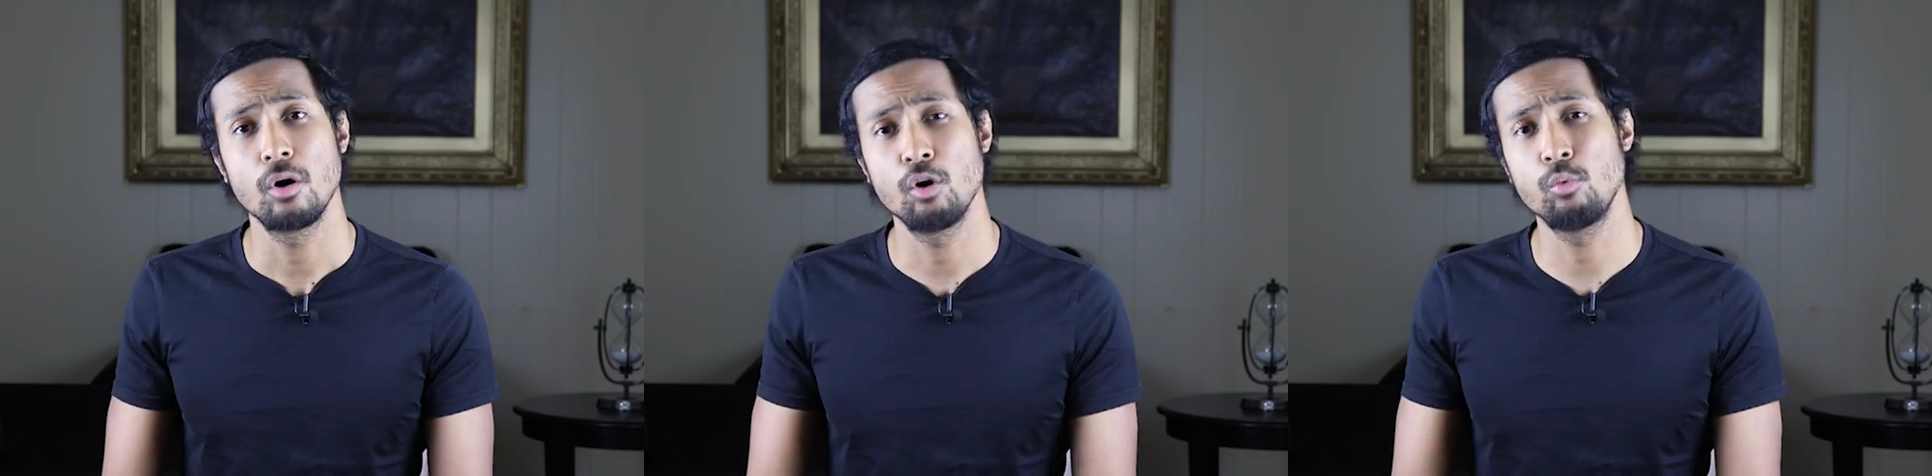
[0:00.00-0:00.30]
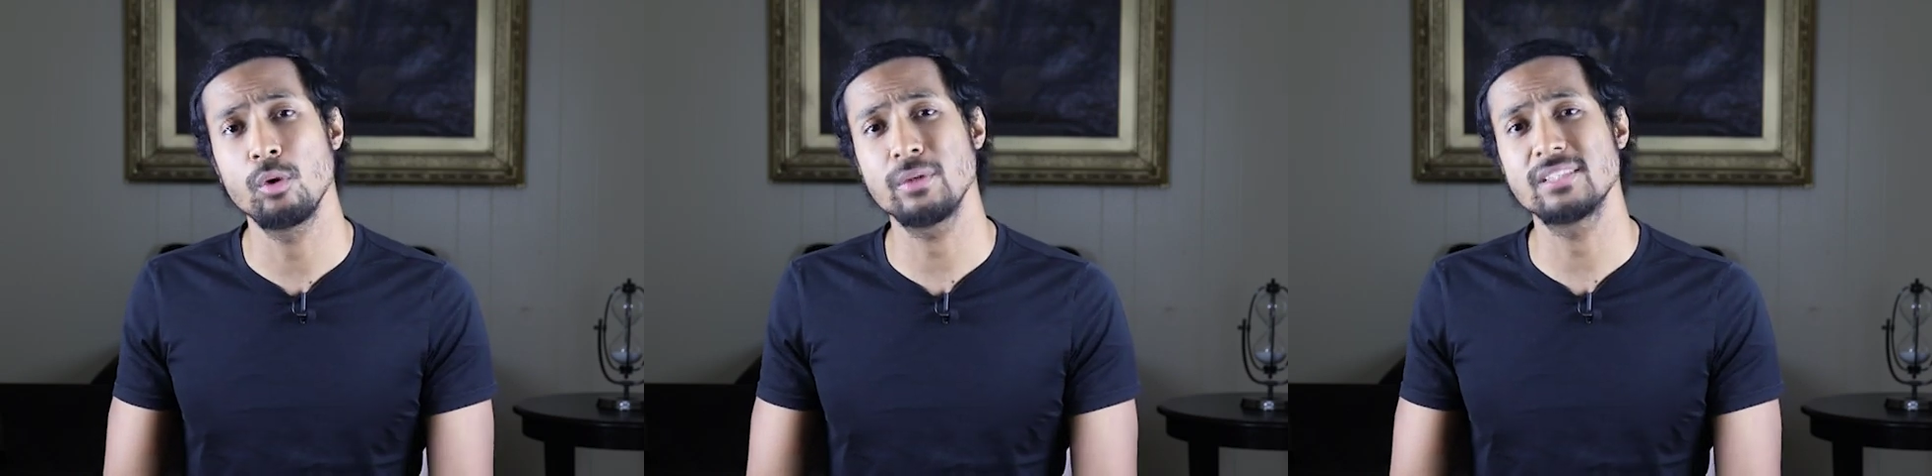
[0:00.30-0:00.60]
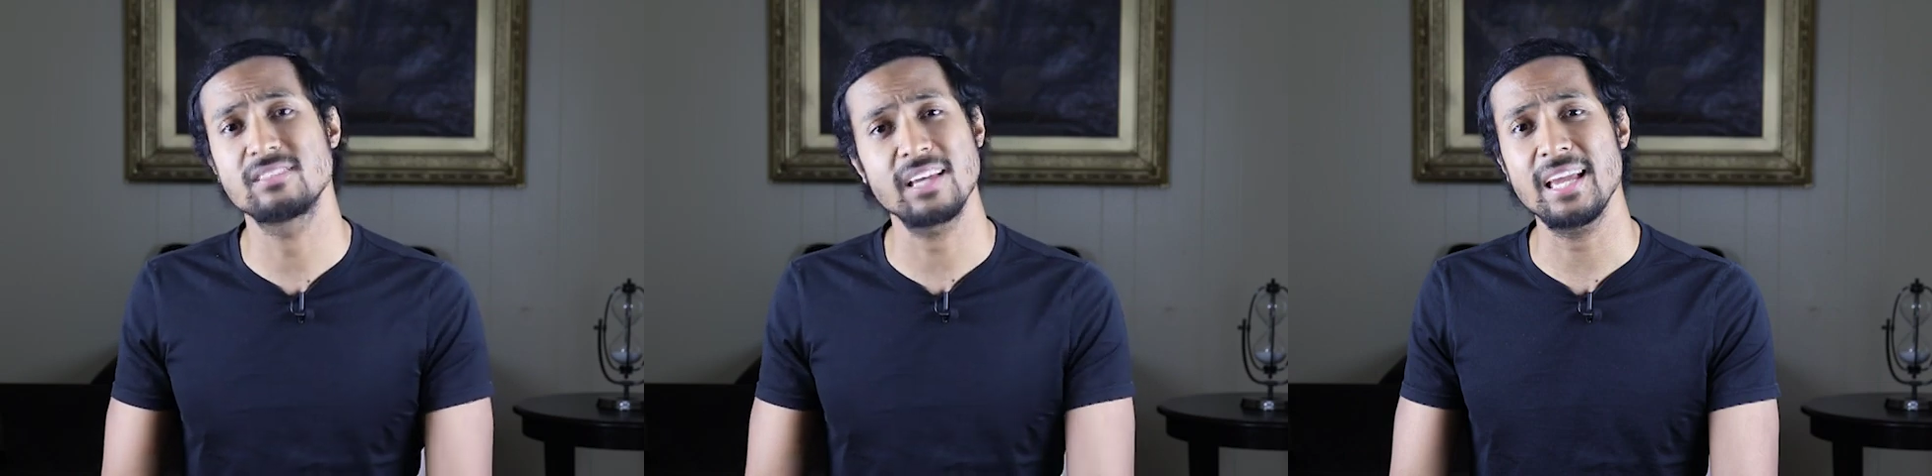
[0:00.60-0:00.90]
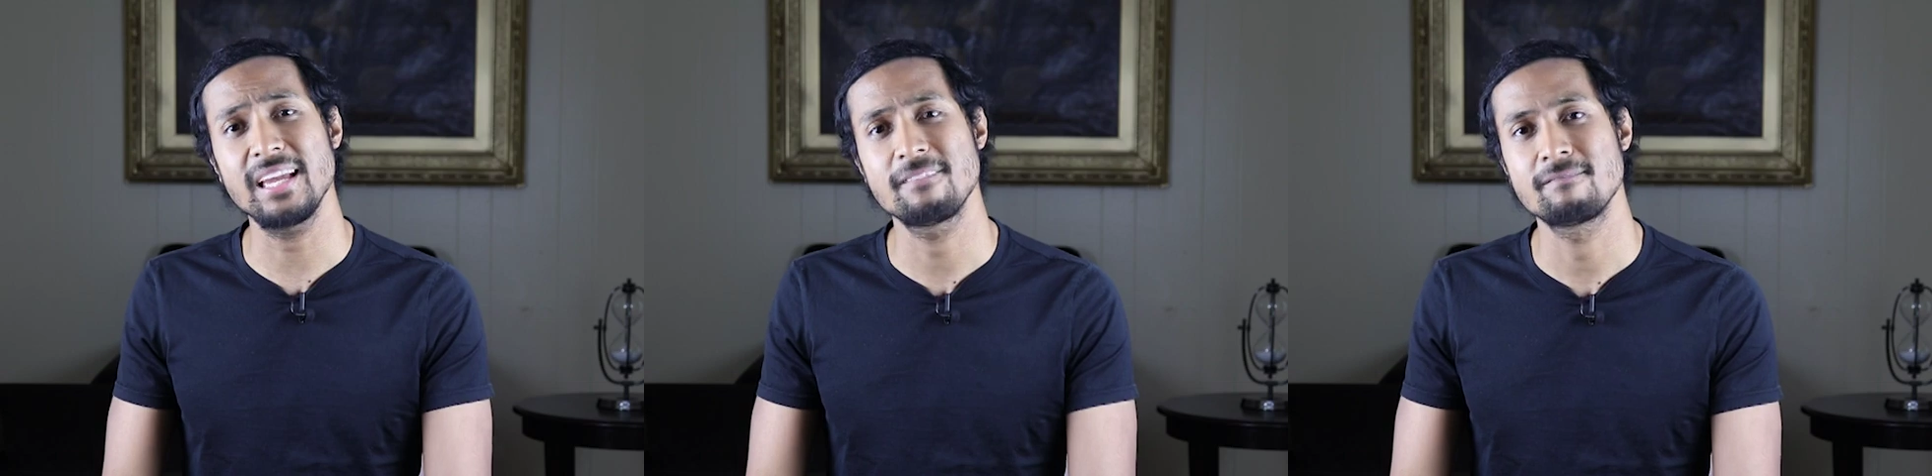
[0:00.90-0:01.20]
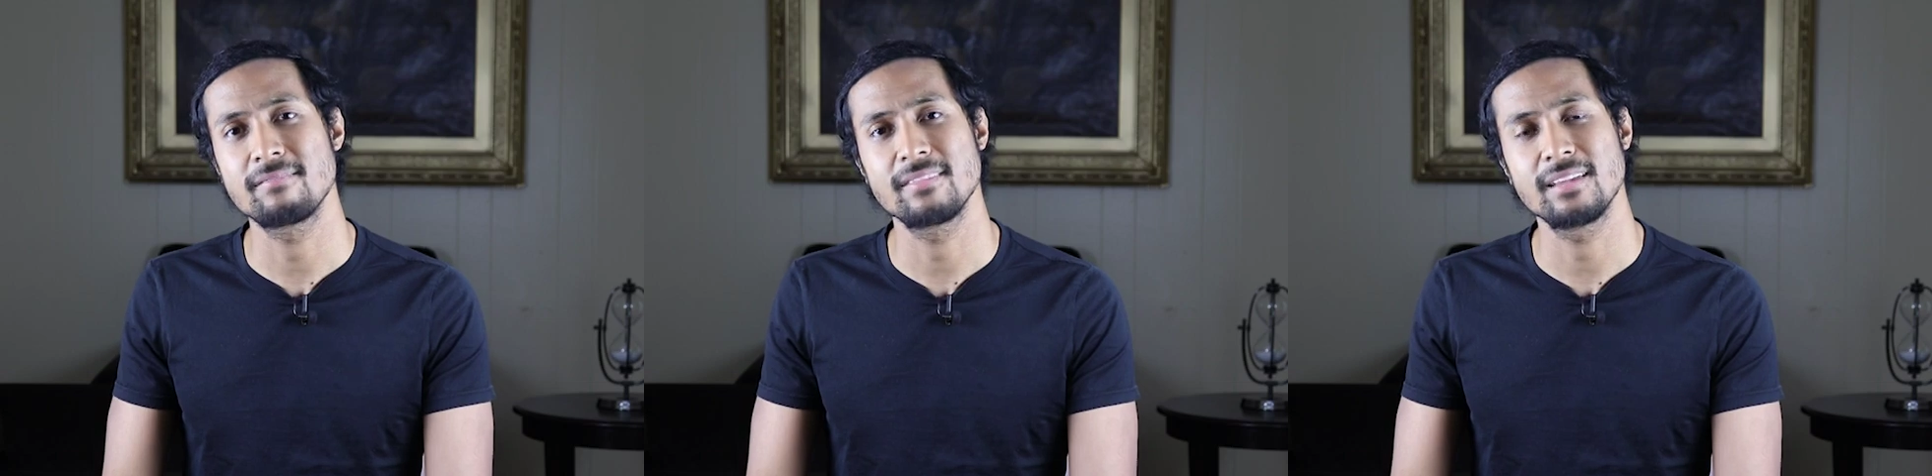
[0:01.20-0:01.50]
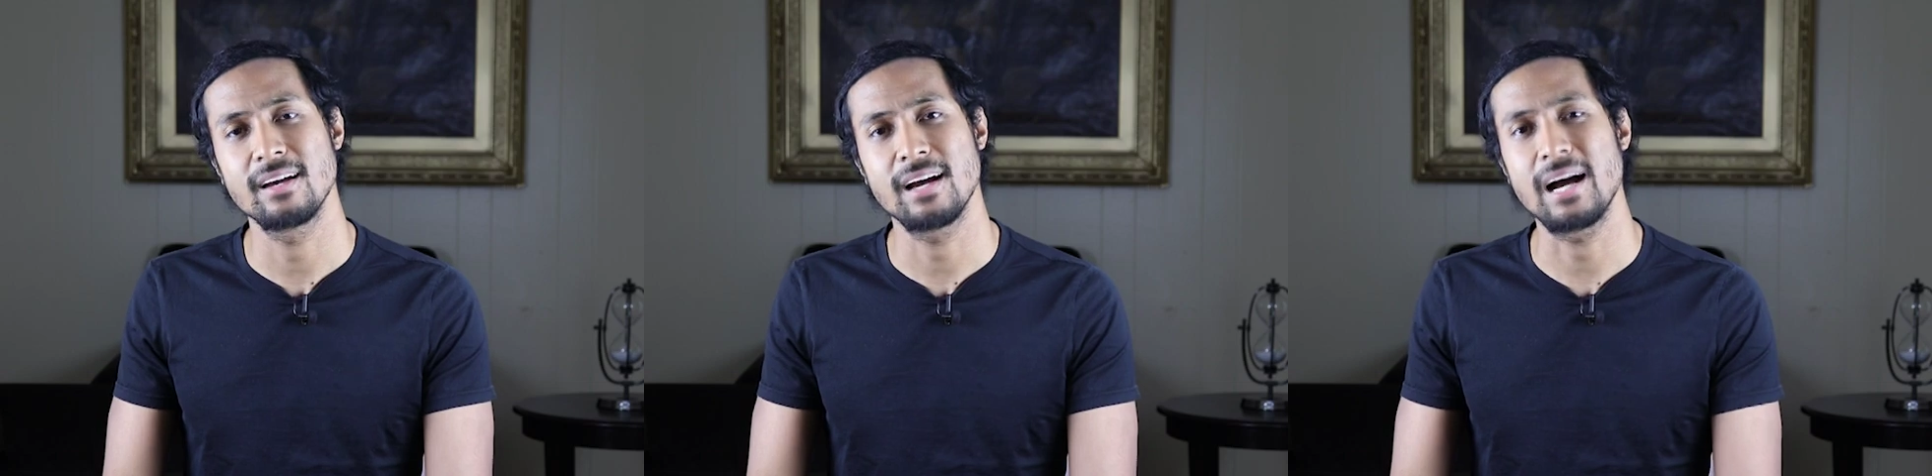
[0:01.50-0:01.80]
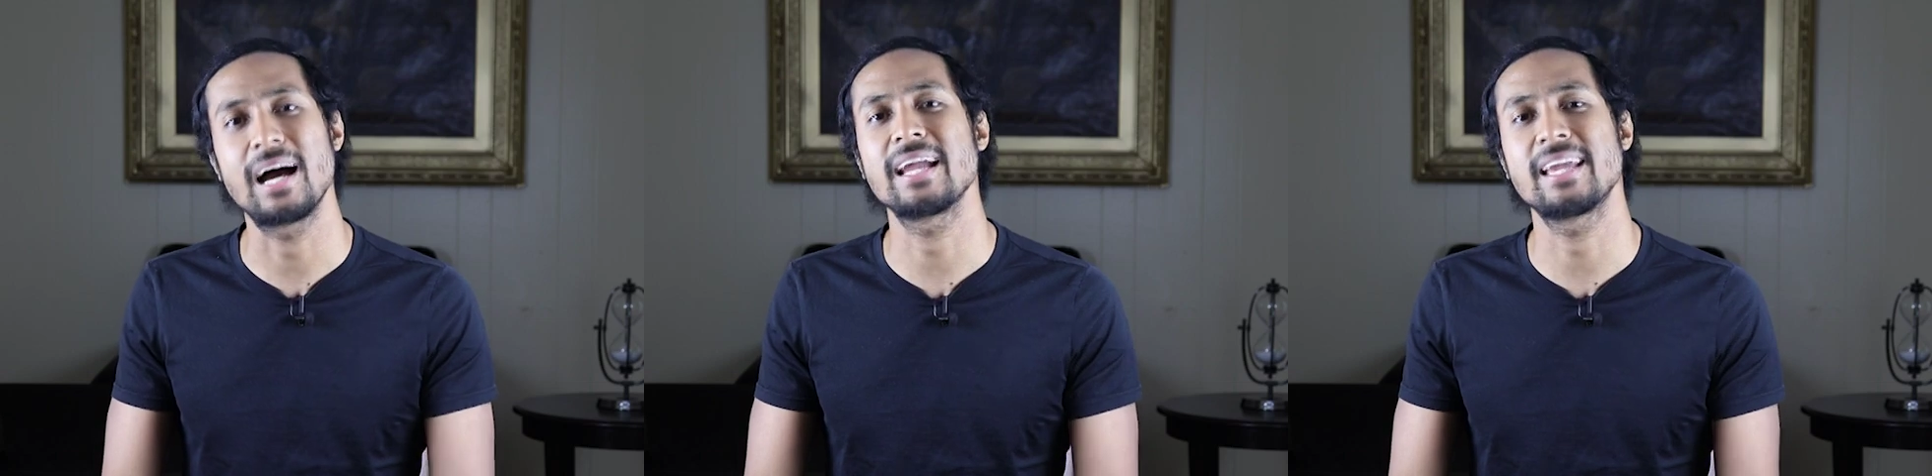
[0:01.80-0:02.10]
Or will we say,
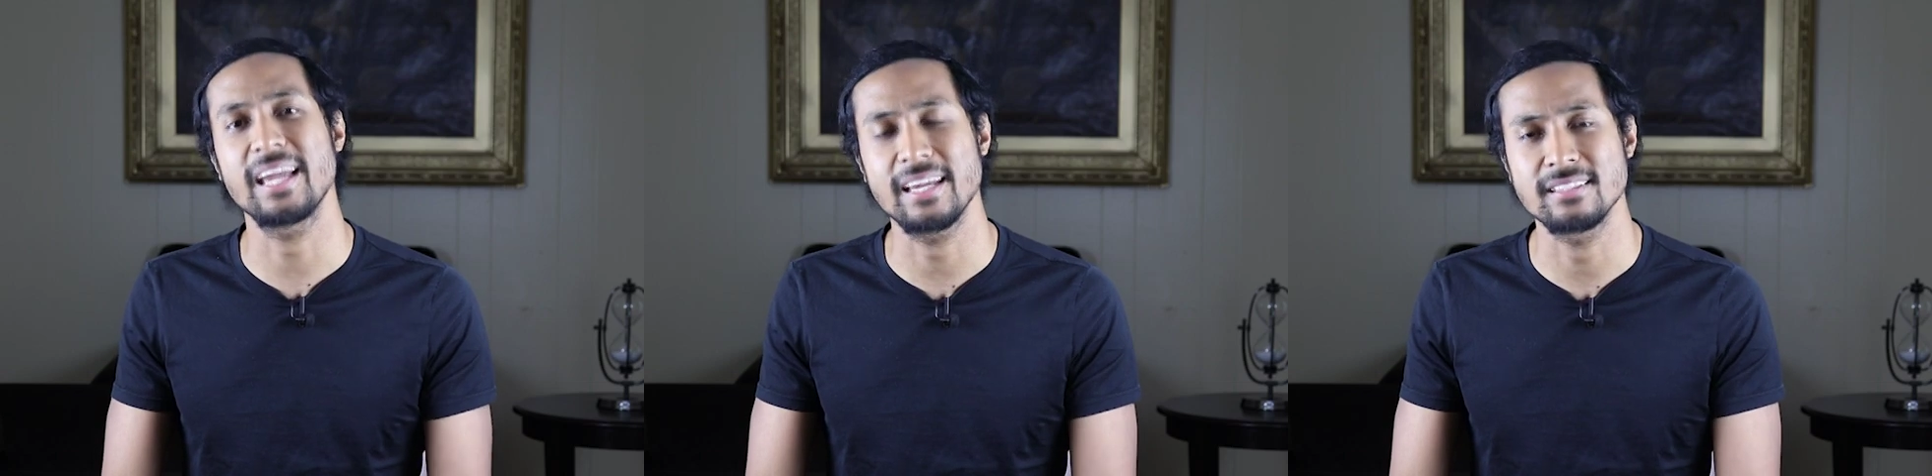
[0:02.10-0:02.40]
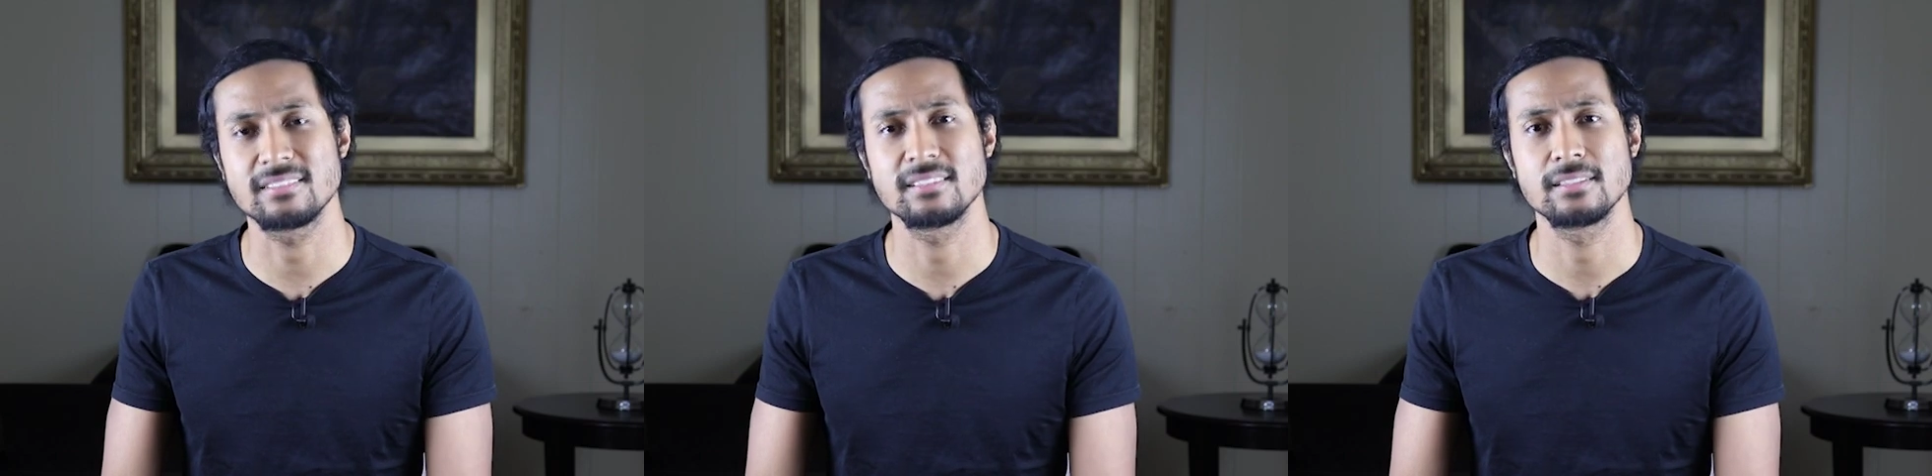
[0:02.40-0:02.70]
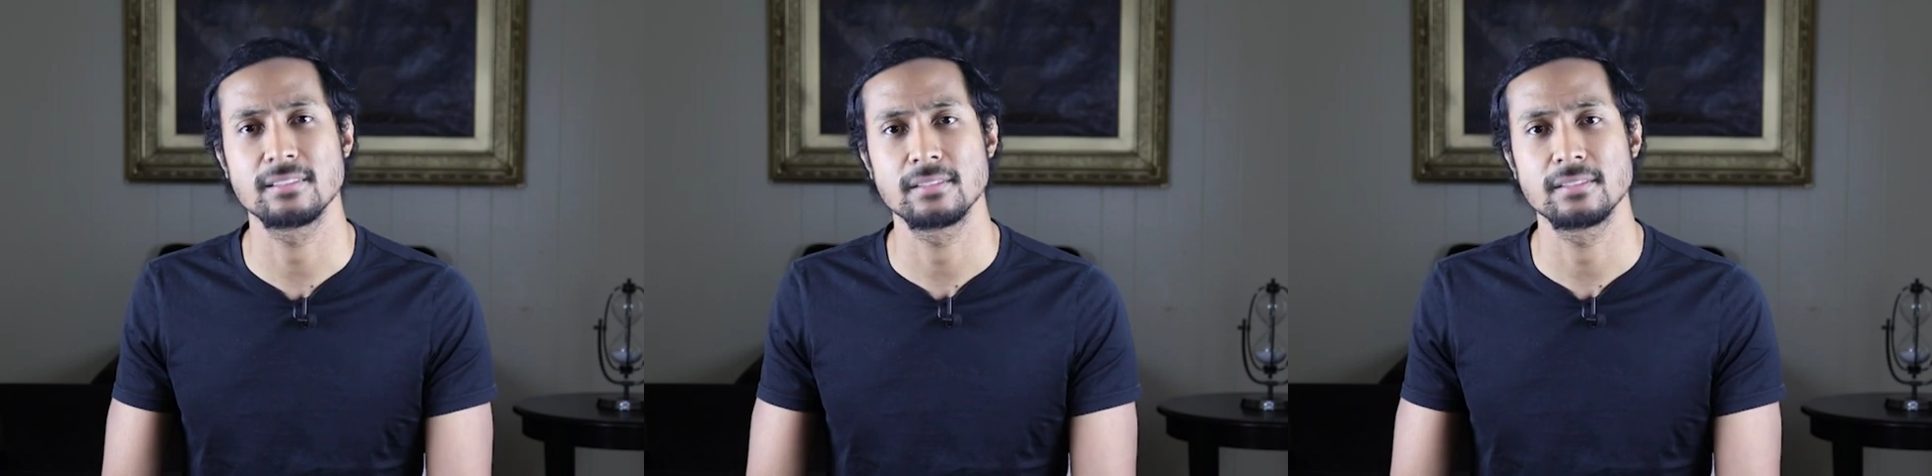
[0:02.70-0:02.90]
I can't?